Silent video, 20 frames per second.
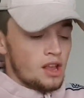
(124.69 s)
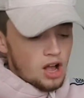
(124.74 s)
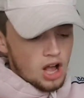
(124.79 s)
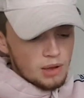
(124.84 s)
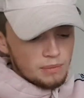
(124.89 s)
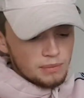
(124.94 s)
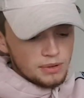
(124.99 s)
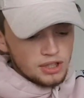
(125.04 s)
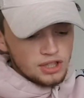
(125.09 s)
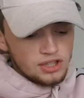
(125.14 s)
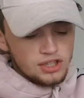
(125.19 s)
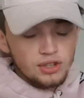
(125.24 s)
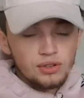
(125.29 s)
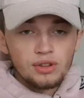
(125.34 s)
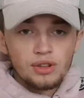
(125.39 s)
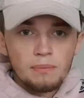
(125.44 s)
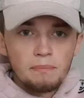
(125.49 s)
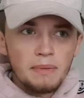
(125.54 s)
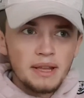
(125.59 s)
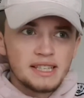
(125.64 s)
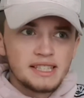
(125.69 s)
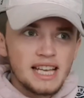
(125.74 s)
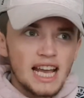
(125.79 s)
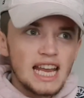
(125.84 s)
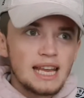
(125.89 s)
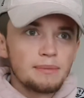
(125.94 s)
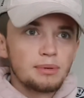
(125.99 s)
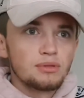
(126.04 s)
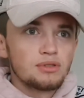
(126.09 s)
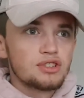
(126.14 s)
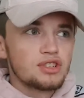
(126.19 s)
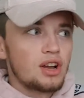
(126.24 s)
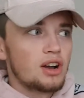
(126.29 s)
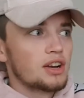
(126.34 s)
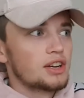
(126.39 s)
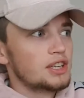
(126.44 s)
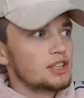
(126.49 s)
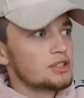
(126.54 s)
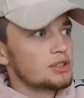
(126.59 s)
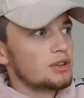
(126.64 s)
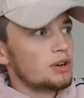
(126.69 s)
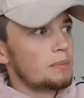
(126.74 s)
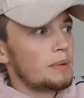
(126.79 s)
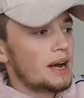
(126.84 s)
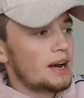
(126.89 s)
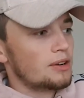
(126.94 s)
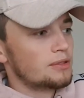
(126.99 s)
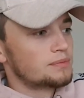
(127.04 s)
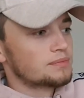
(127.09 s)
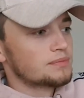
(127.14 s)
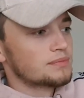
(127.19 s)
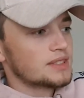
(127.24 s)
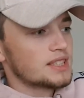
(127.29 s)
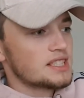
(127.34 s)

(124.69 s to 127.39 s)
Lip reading: I'm going to do the mid-table. So I'm going to do about